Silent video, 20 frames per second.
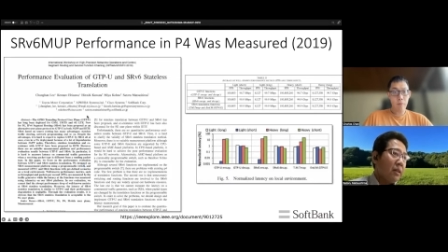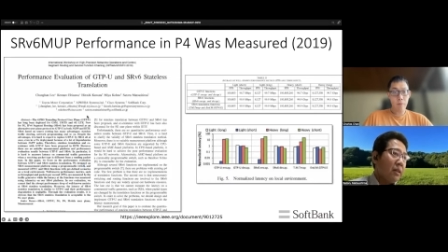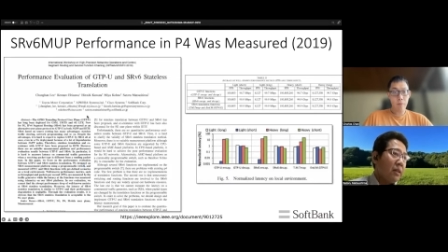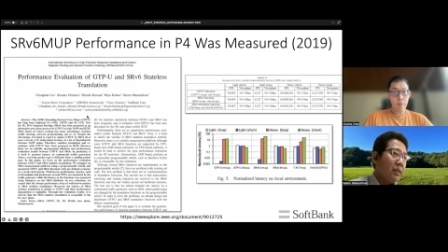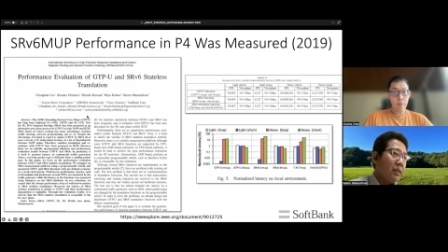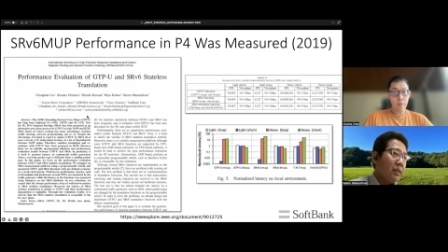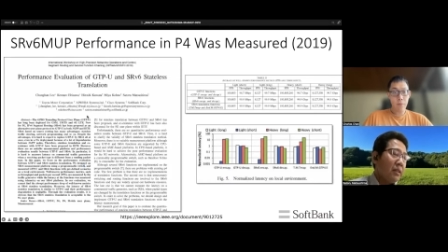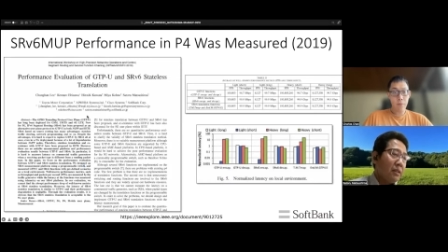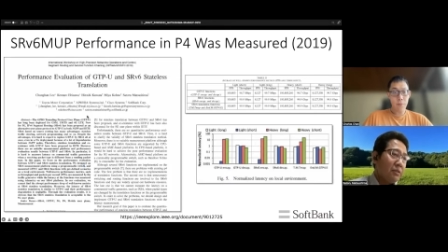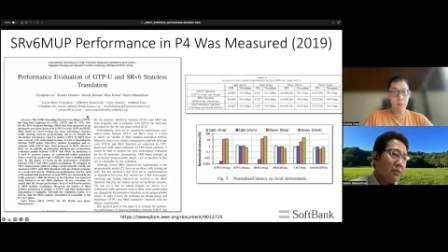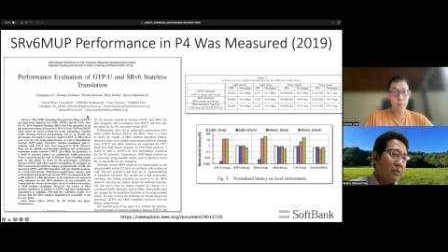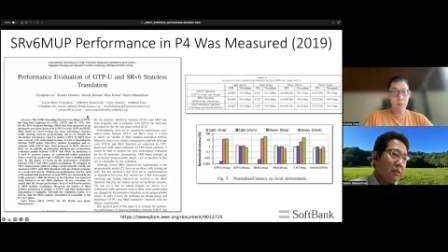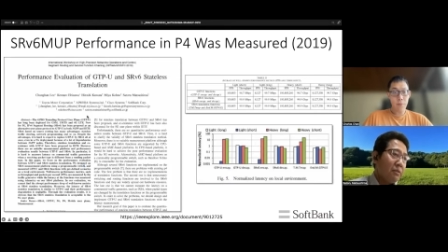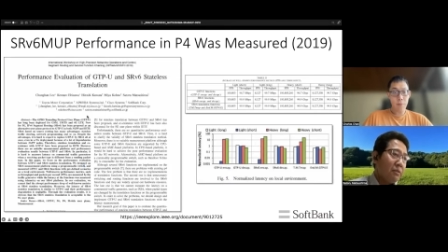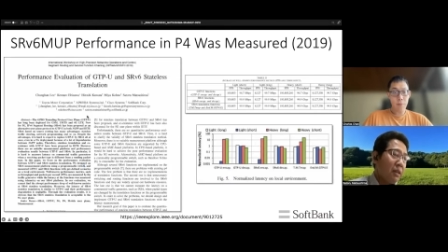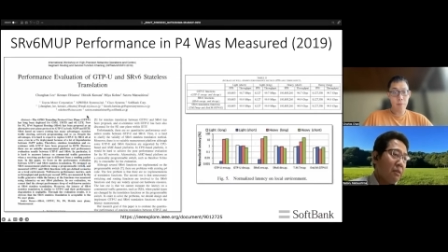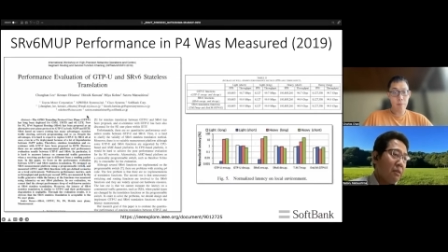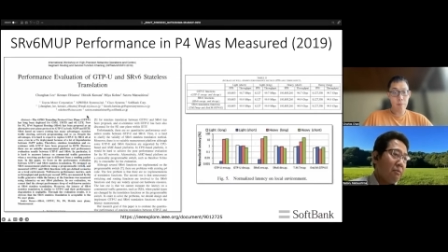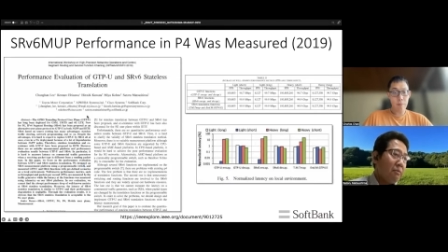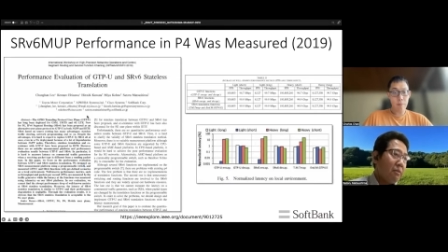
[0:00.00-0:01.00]
international
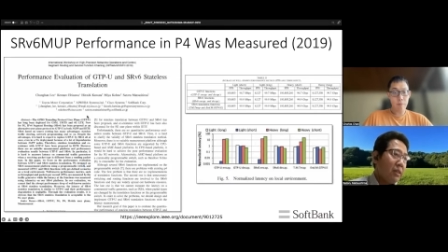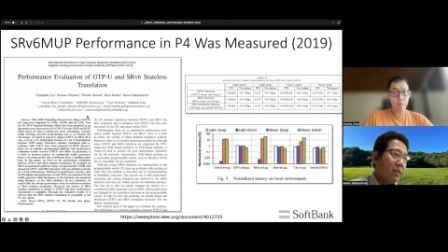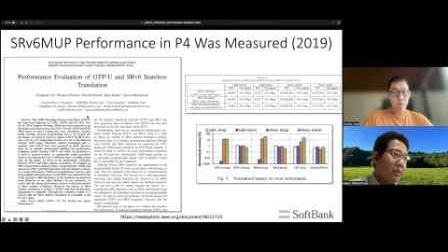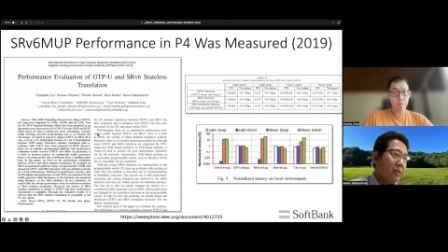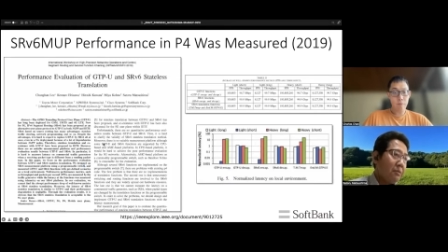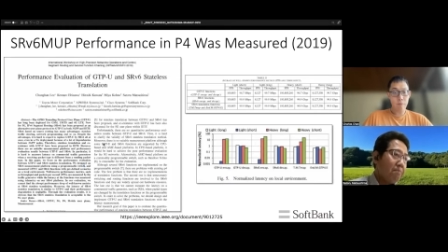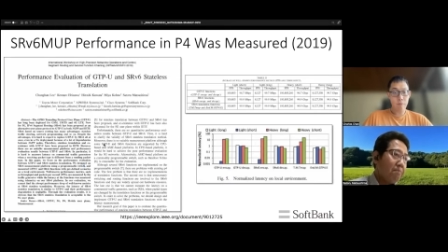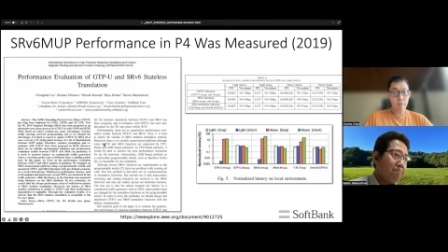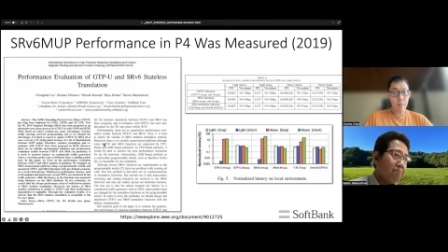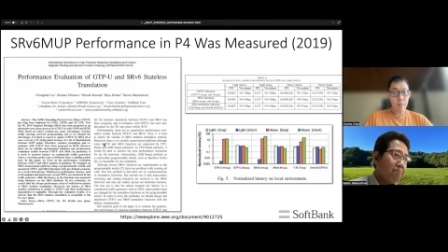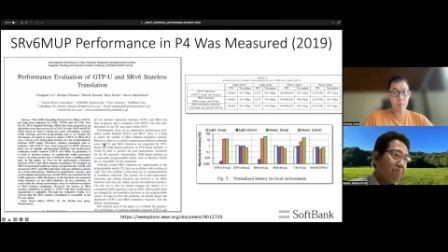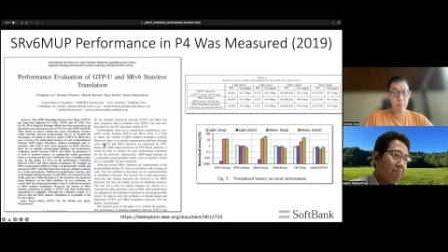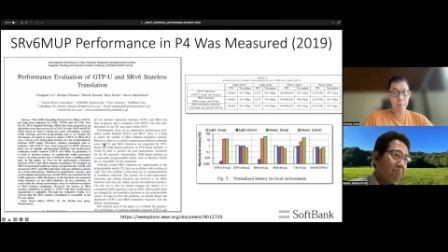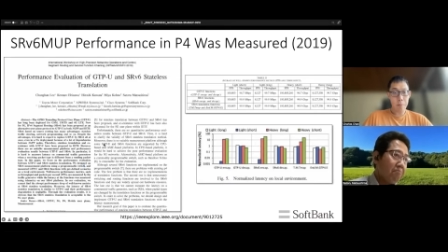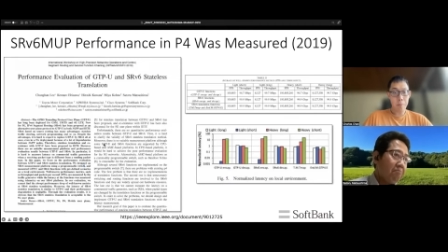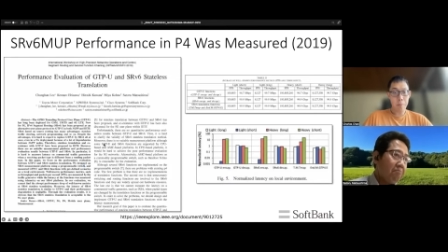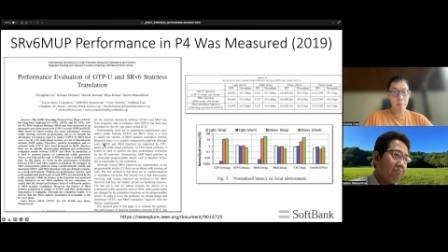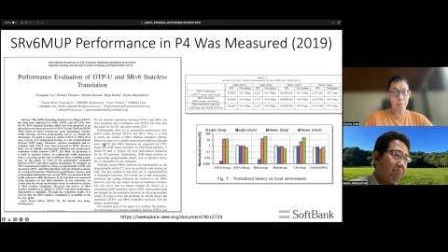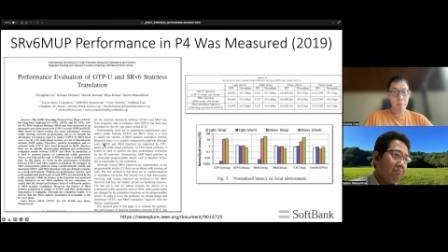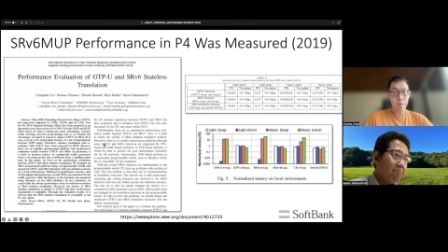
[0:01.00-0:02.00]
conference
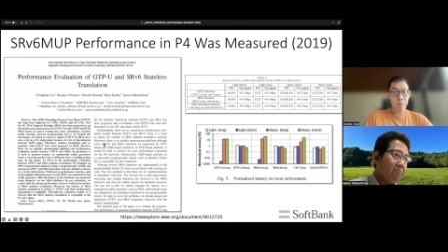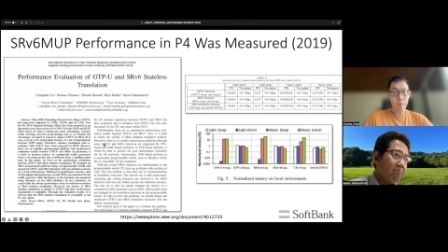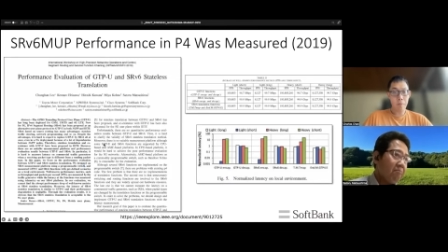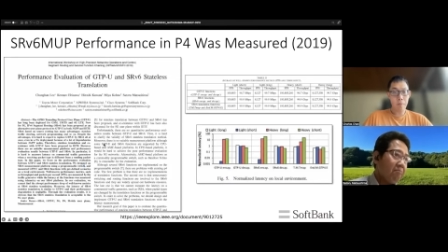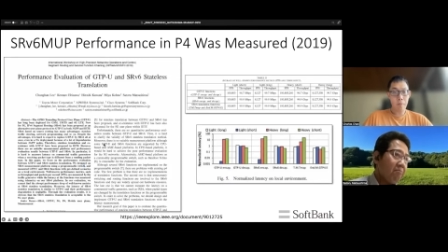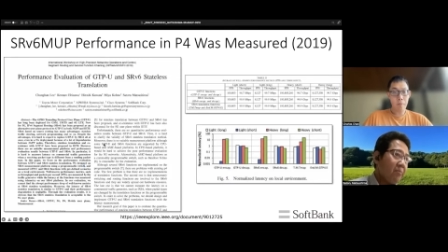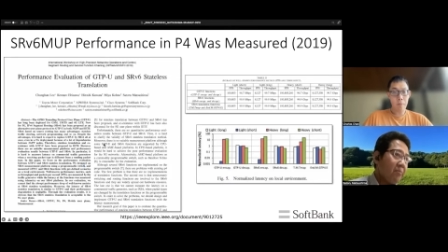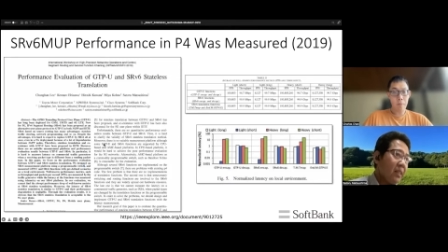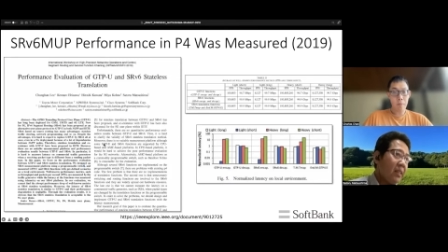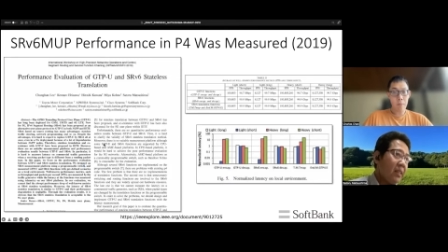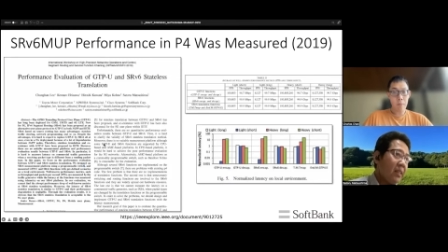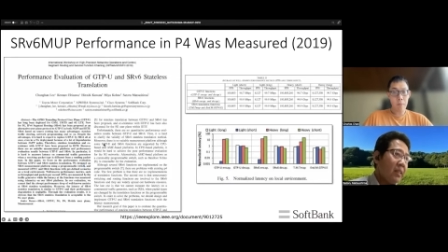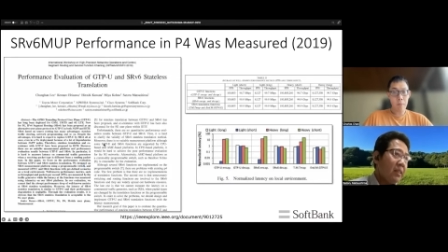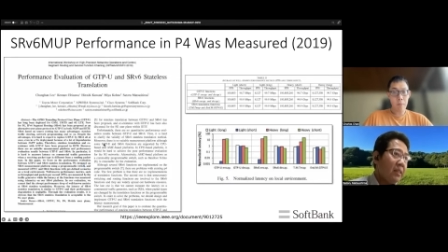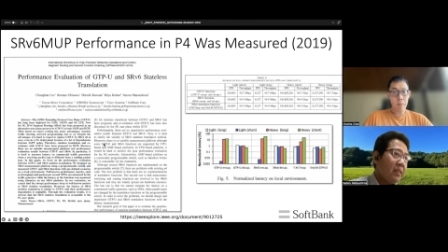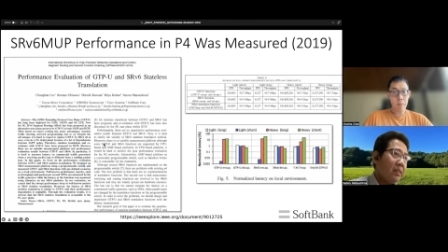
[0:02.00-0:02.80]
in